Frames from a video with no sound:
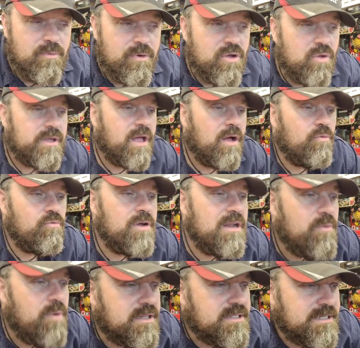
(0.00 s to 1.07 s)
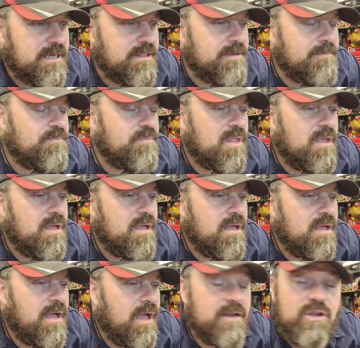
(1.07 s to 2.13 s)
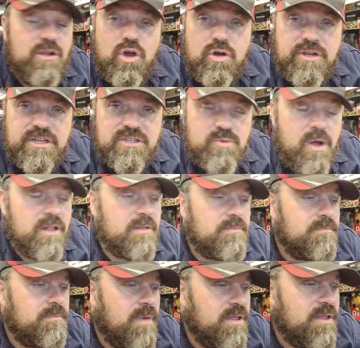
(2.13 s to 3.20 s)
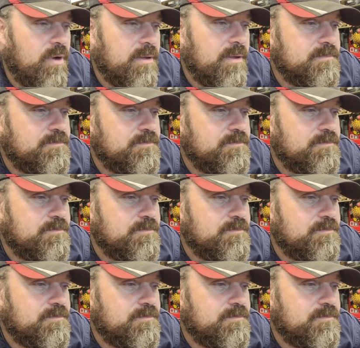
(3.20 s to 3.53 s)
We all get on really well together. And Cody as well, by the way.